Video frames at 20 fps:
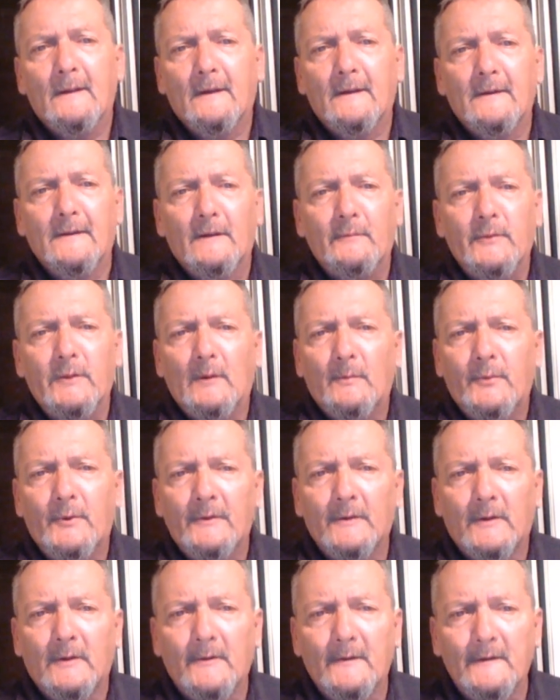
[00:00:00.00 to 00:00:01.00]
I love you. I'll
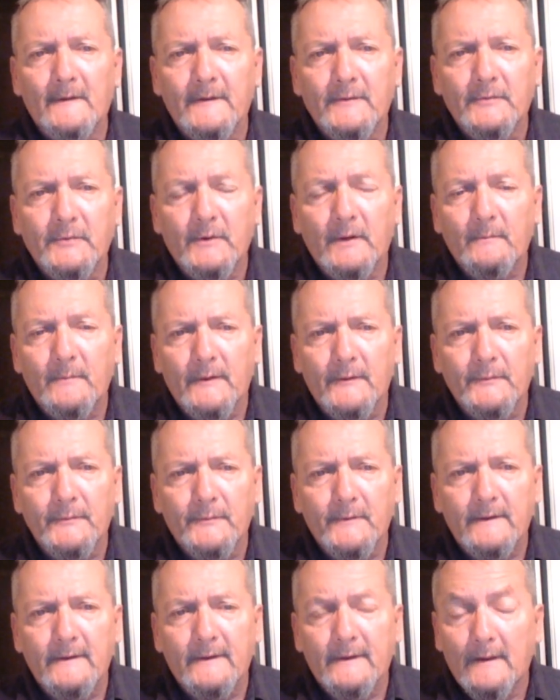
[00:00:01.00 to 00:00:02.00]
put all the links to our
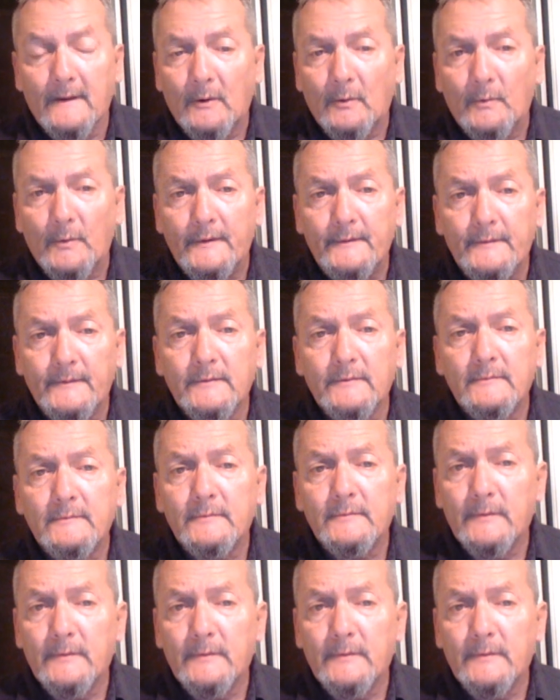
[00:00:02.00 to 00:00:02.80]
ministry and outreach